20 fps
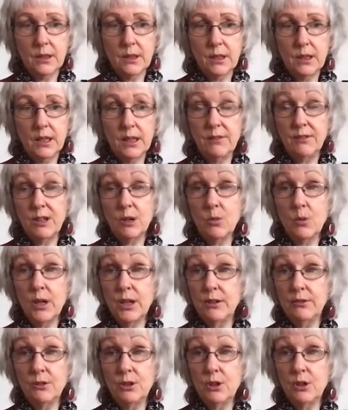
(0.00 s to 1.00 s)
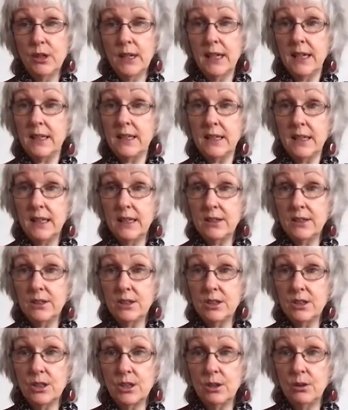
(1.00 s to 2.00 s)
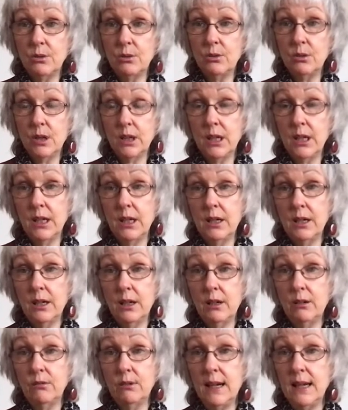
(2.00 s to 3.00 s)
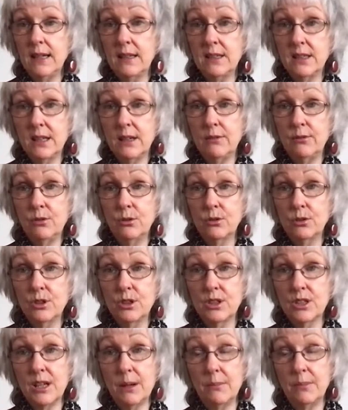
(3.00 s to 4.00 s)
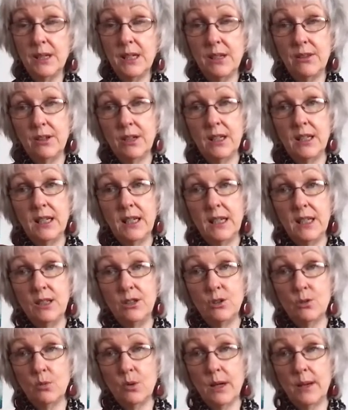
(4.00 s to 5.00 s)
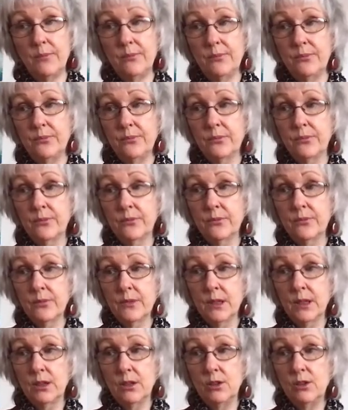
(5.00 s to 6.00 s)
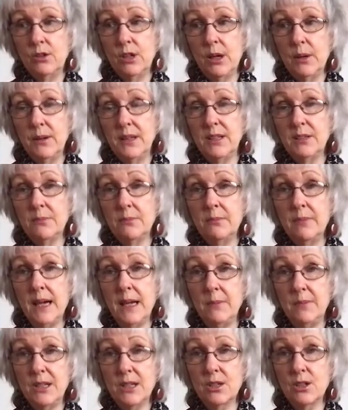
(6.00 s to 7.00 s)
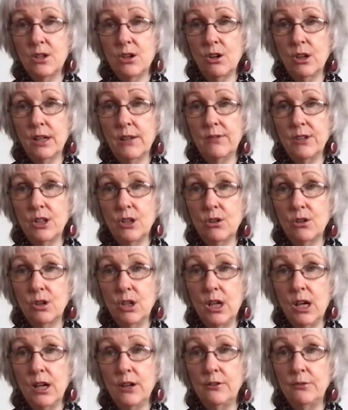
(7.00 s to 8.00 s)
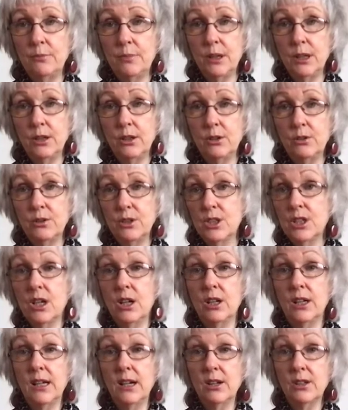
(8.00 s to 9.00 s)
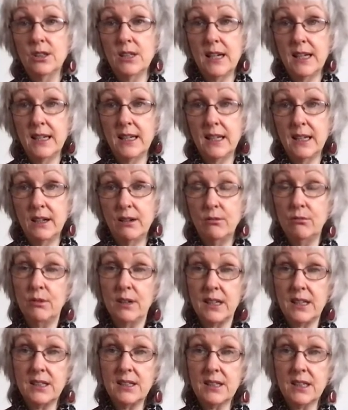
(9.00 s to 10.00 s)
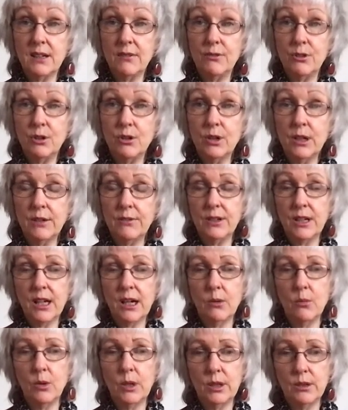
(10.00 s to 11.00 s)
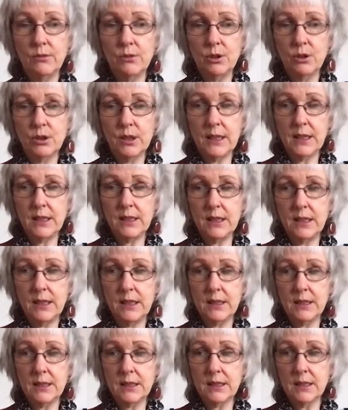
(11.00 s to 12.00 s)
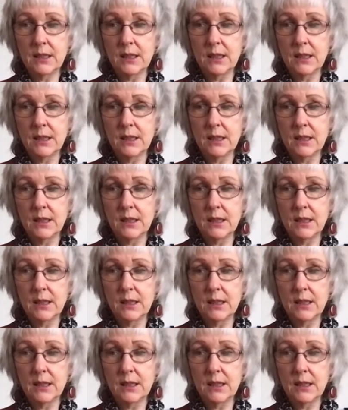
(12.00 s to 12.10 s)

giving one of your kidneys to a relative or to somebody that needs one. Maybe it's not giving your life, but you certainly are taking a risk if you're giving up one of your kidneys,